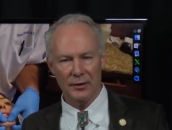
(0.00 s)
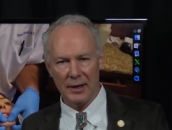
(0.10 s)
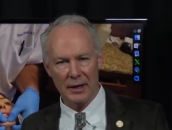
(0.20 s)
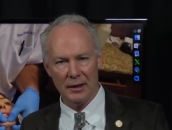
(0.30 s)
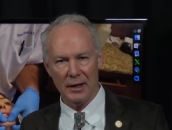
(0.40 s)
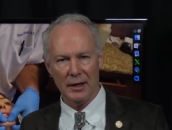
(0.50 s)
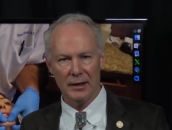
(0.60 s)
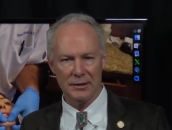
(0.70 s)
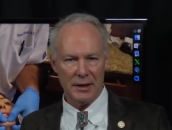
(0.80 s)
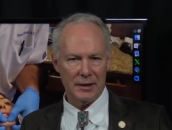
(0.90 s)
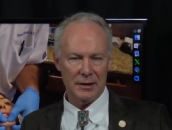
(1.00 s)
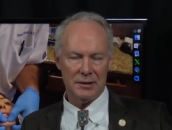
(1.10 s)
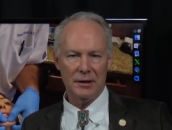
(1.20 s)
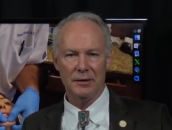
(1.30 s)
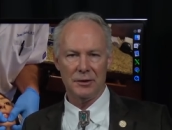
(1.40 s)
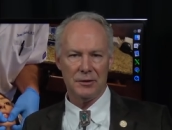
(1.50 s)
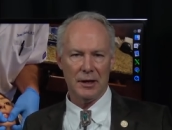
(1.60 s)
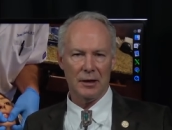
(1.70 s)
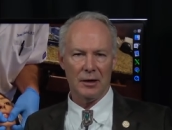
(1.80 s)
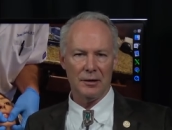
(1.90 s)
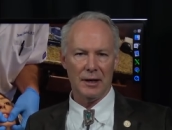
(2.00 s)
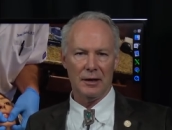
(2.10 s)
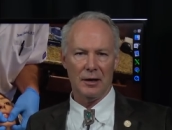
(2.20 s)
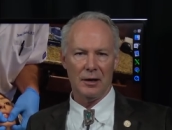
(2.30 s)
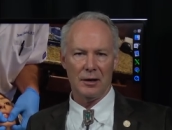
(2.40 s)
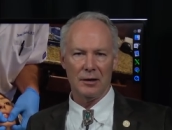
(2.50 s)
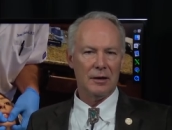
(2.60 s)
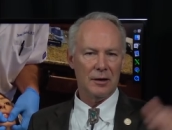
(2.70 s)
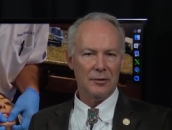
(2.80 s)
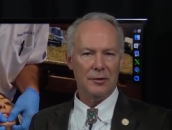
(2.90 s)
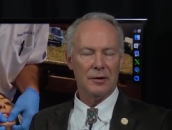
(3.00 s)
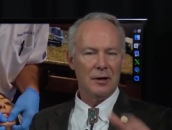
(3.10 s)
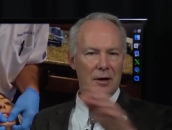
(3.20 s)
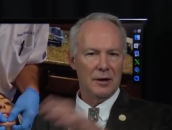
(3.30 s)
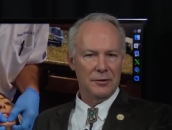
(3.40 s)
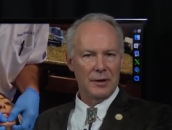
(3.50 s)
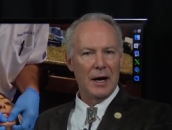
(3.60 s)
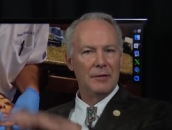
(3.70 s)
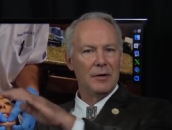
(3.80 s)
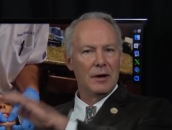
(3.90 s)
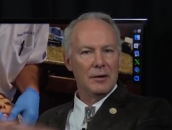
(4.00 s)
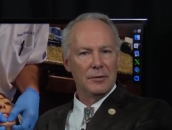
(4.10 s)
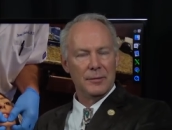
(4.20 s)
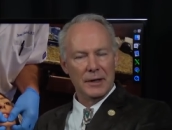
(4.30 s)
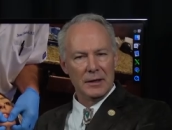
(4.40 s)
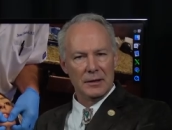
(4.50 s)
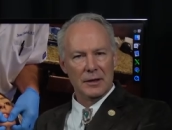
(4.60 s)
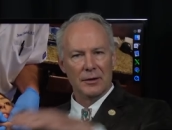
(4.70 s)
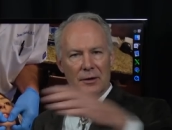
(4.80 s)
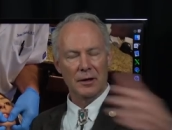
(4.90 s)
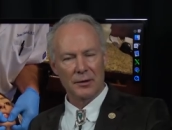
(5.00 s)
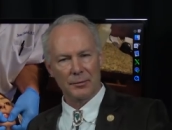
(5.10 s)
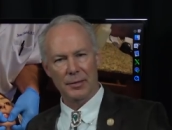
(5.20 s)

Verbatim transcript: on that leg, say they sit in the chair all day long, go to their car, drive home, eat dinner, go to